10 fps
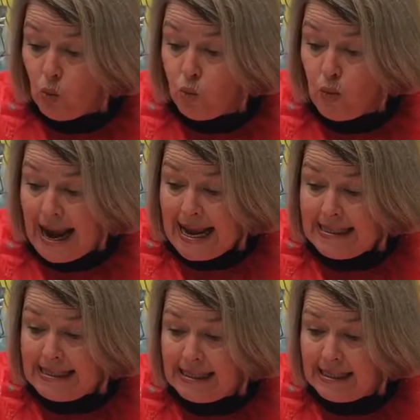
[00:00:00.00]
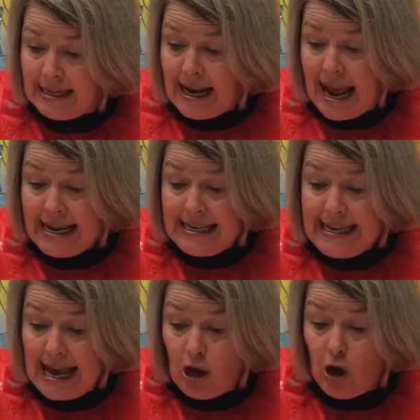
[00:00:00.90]
red,
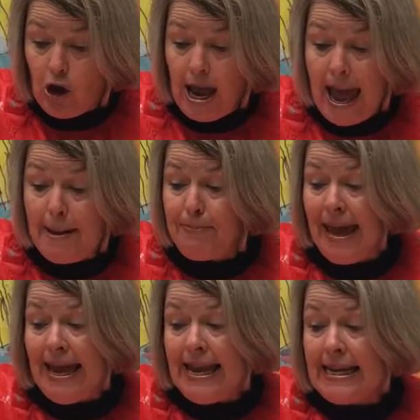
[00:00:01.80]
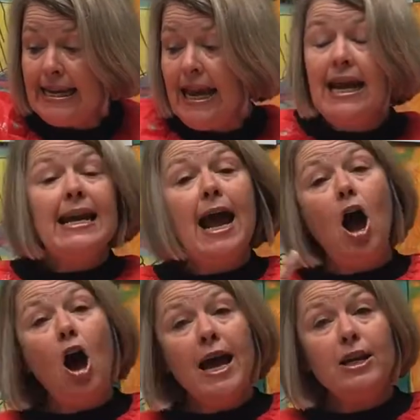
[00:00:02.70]
yellow and pink. Now
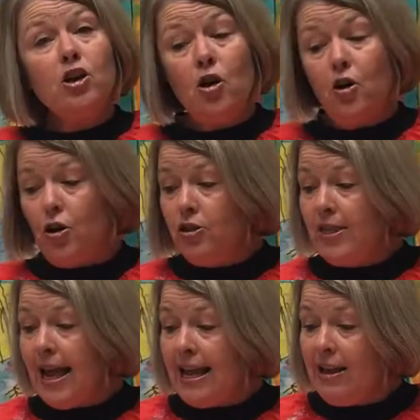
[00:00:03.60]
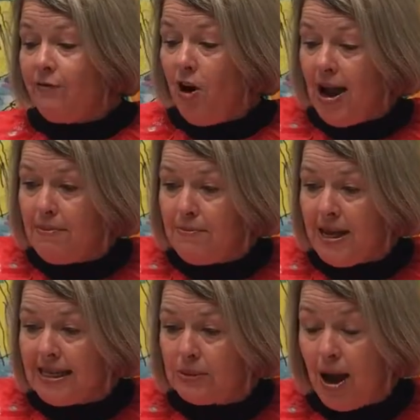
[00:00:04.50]
I know that if I
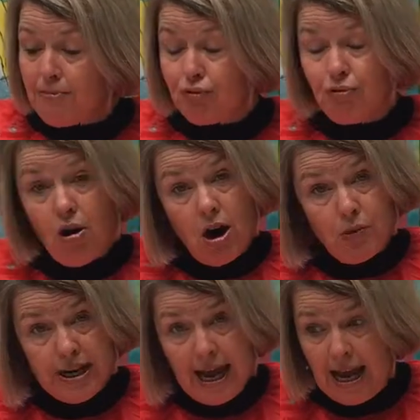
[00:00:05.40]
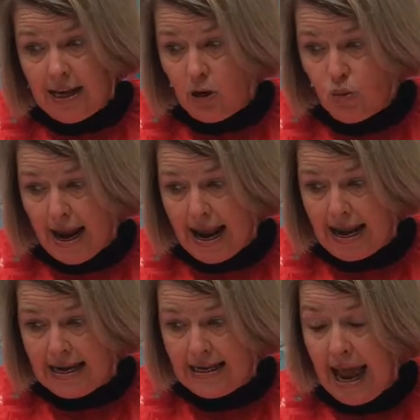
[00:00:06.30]
mix my primary colour
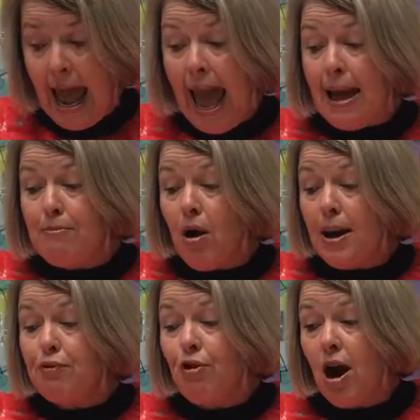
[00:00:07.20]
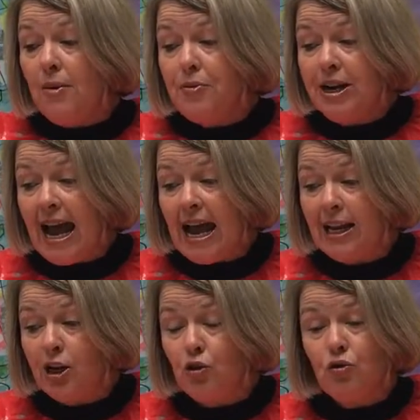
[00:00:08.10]
red and my primary
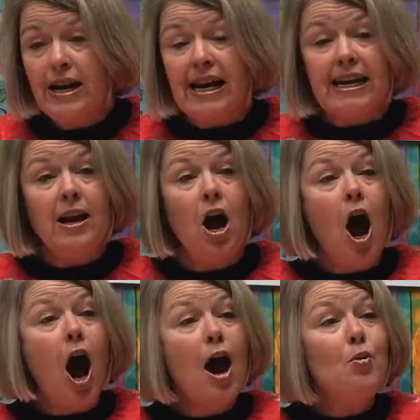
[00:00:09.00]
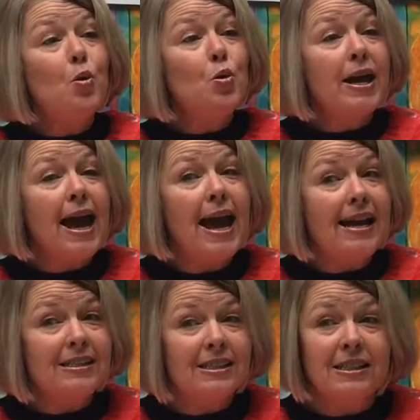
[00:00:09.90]
colour green, I will
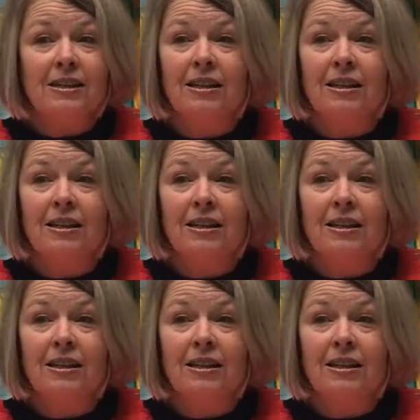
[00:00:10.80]
get,